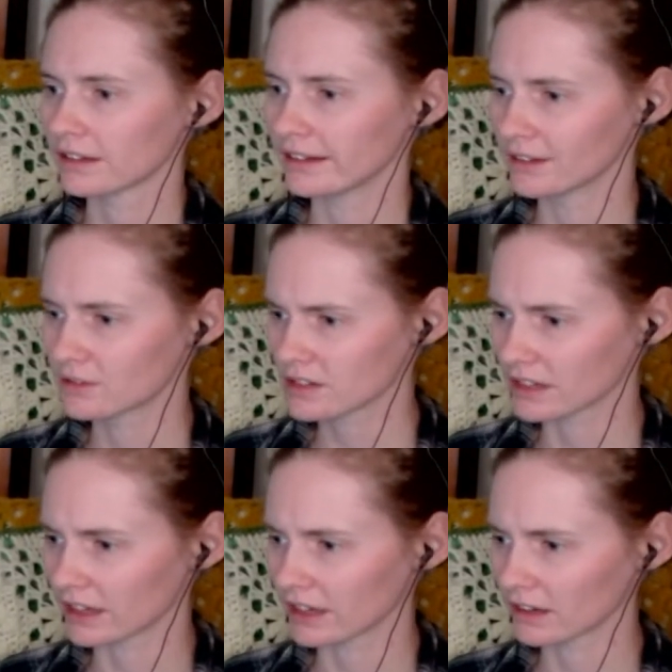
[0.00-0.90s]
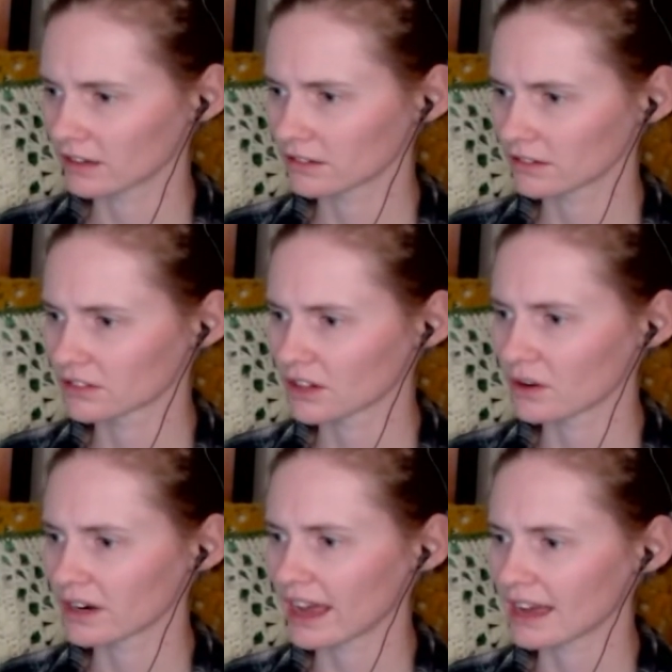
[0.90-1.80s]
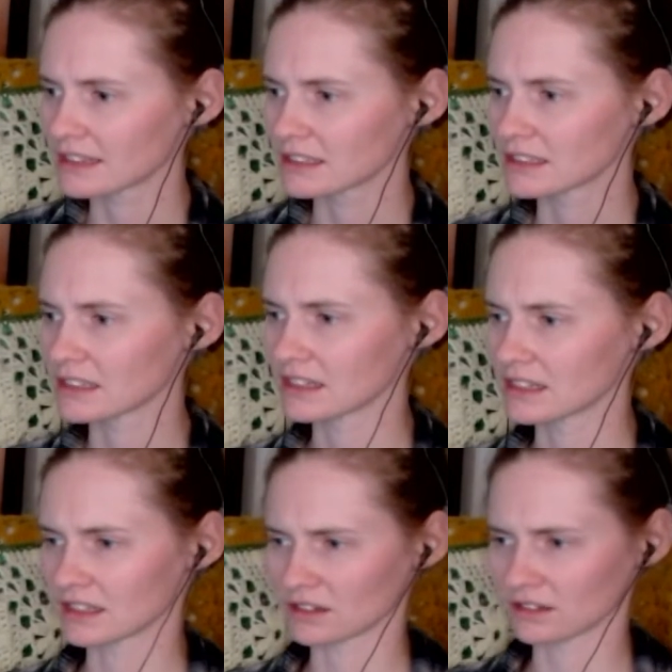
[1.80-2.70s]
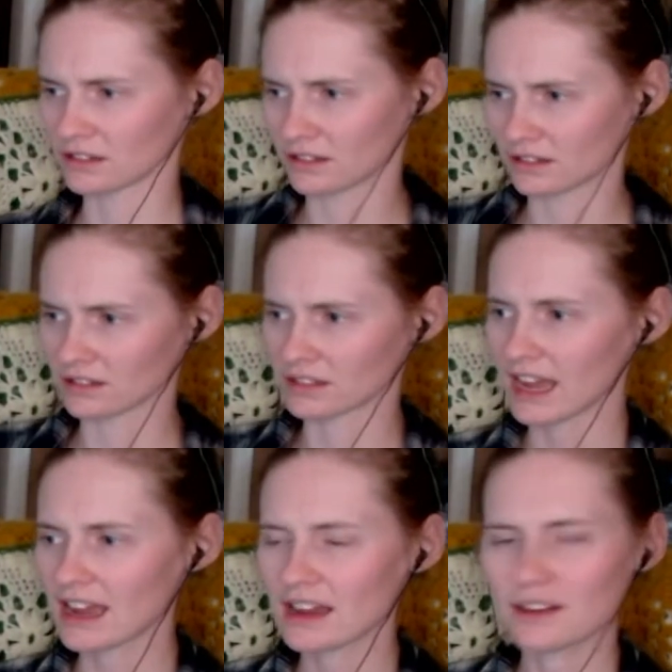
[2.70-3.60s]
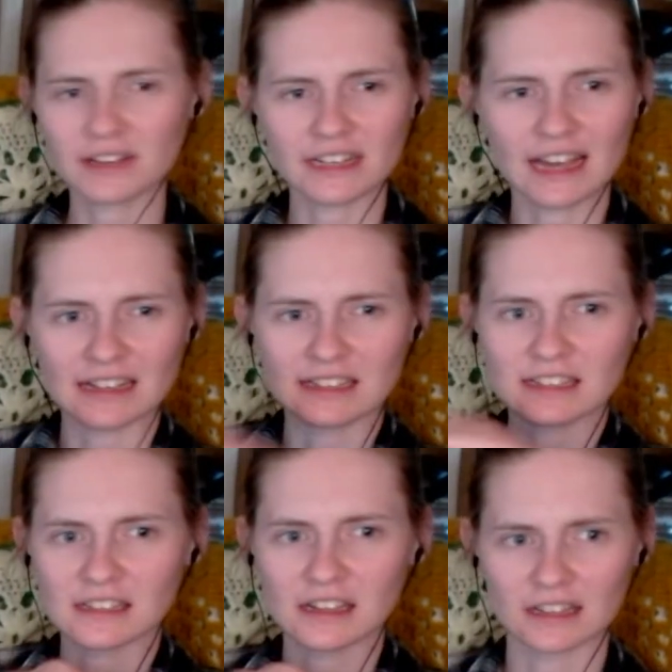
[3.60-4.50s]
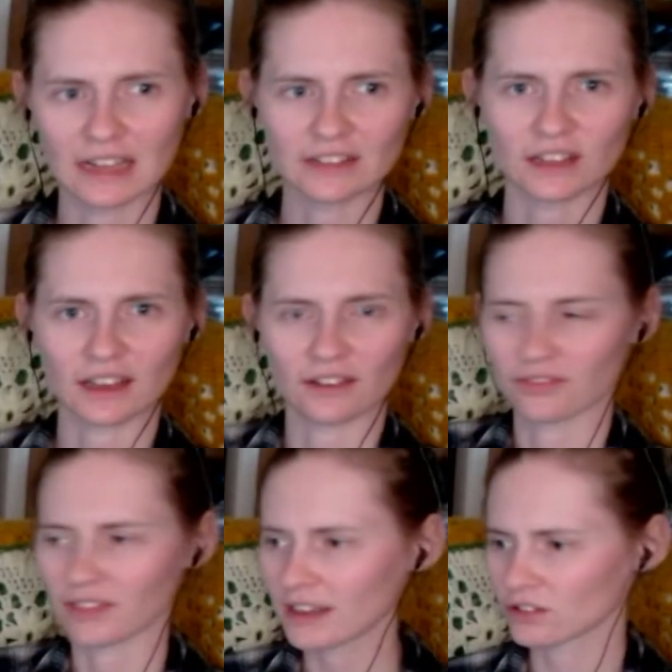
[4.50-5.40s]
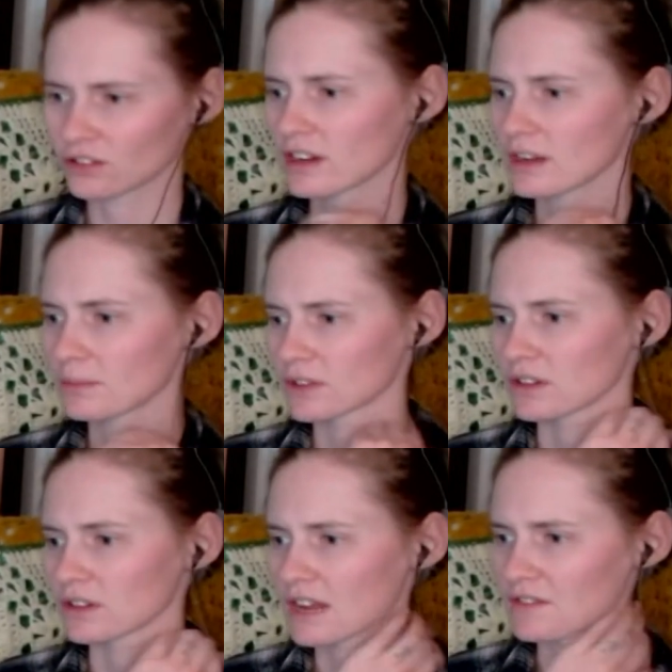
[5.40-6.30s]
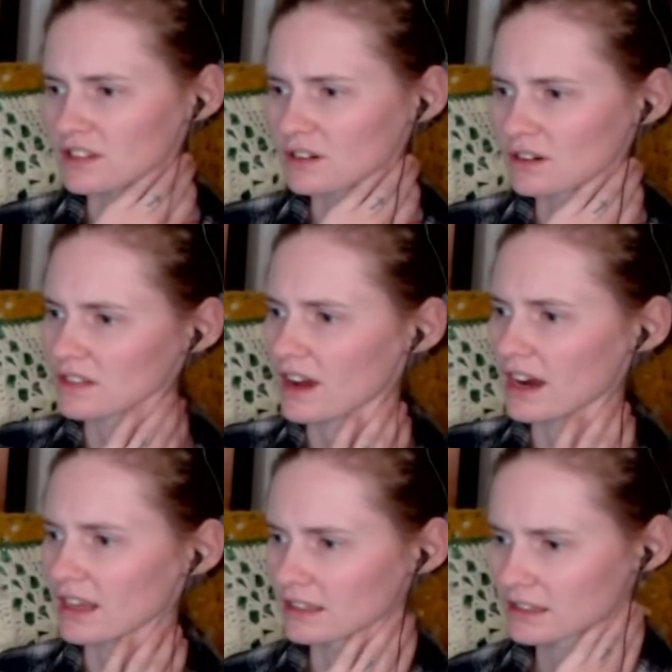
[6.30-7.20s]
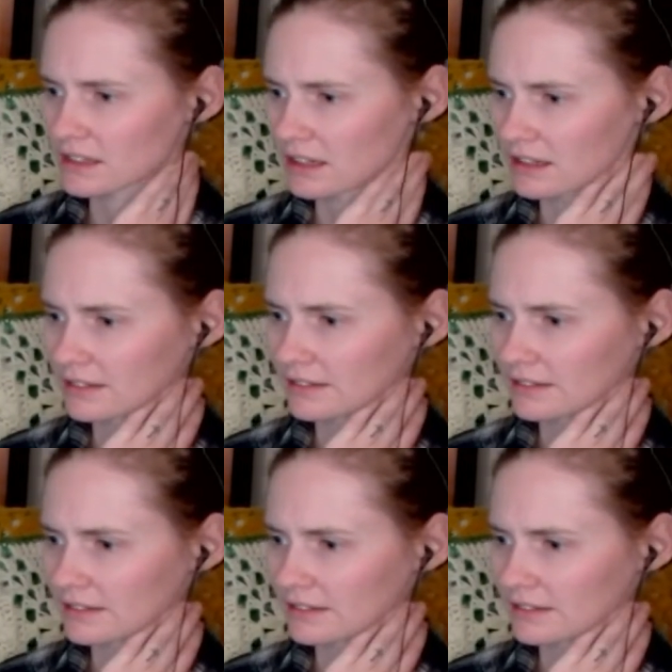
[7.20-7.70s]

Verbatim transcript: Interesting. So it has a little town. It has it has like a flight strip. So it's kind of a series of islands. Then.